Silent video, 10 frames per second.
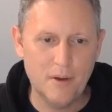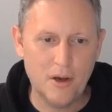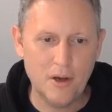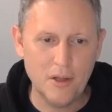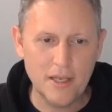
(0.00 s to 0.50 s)

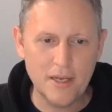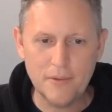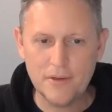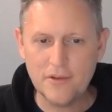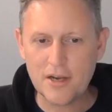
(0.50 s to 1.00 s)
All
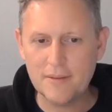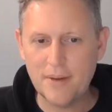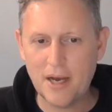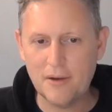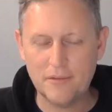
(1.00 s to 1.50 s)
anyone talked
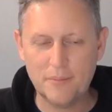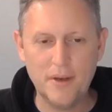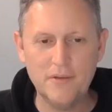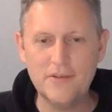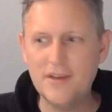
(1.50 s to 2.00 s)
about was
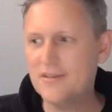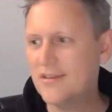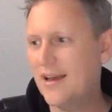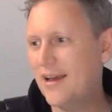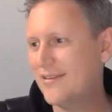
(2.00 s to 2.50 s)
post
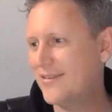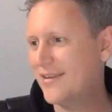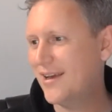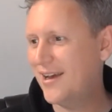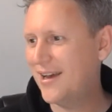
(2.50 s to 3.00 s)

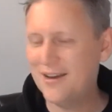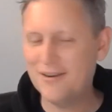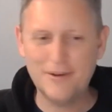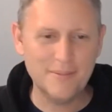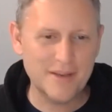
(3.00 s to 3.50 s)
CSS.
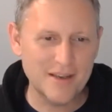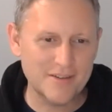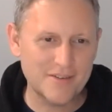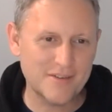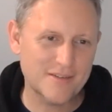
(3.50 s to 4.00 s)

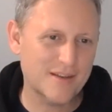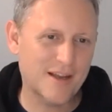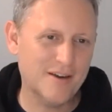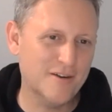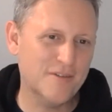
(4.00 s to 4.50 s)
Remkus,
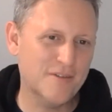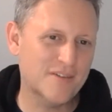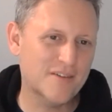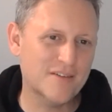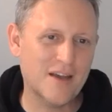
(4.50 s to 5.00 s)
I don't know if
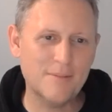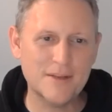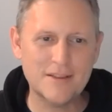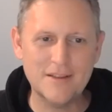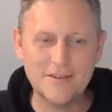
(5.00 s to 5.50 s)
this is a
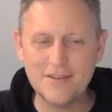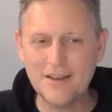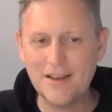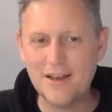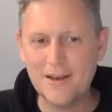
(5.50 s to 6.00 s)
topic that's
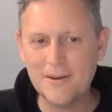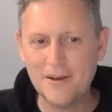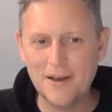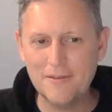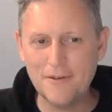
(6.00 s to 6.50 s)

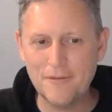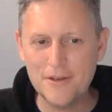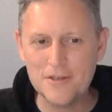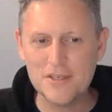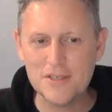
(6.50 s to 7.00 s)
of
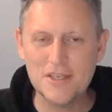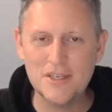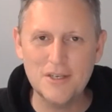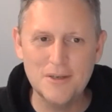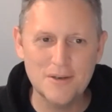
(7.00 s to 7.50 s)
interest to
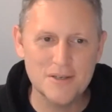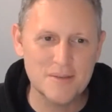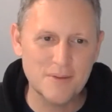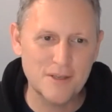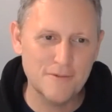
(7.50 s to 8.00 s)
you or
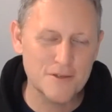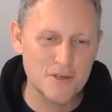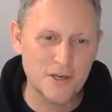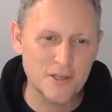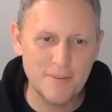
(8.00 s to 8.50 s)
something you feel
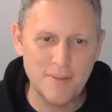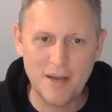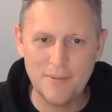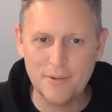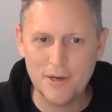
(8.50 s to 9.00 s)
strongly
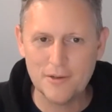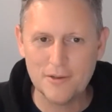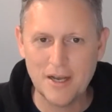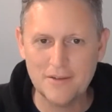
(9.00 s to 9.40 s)
about, but what are your thoughts?